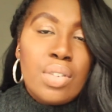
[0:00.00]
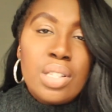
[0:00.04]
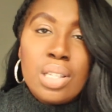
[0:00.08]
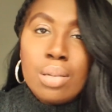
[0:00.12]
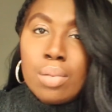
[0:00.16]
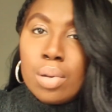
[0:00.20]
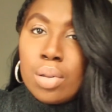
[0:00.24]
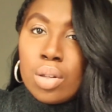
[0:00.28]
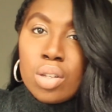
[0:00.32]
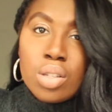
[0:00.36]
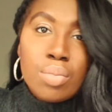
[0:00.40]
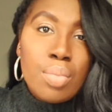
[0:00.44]
And
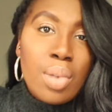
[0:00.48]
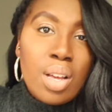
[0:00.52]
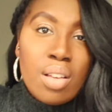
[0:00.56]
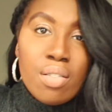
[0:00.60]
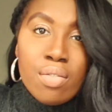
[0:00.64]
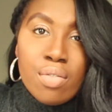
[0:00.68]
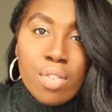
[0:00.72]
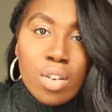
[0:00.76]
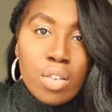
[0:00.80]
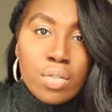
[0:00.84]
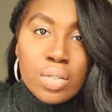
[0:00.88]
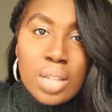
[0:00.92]
some of those might
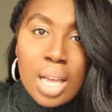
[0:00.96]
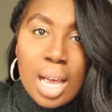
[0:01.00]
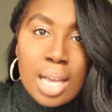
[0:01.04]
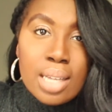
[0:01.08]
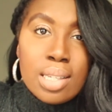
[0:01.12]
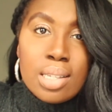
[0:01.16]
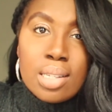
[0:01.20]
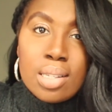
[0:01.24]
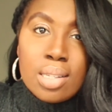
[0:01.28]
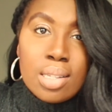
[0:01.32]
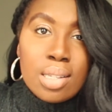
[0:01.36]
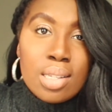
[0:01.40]
involve
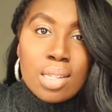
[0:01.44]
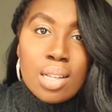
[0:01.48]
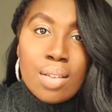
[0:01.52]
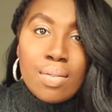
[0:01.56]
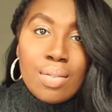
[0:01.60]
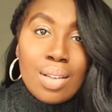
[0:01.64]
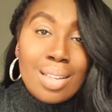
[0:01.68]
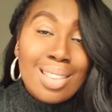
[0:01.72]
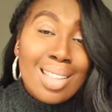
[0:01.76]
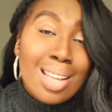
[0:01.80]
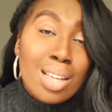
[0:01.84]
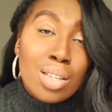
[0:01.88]
tests and
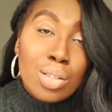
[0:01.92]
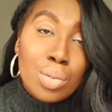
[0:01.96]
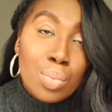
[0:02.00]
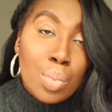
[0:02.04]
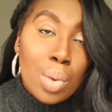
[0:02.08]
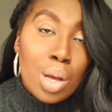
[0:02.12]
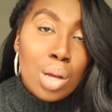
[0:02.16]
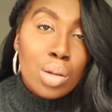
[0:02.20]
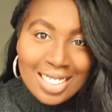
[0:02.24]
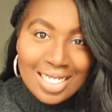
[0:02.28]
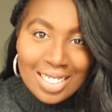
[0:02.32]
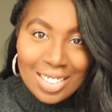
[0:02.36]
stuff like that as well.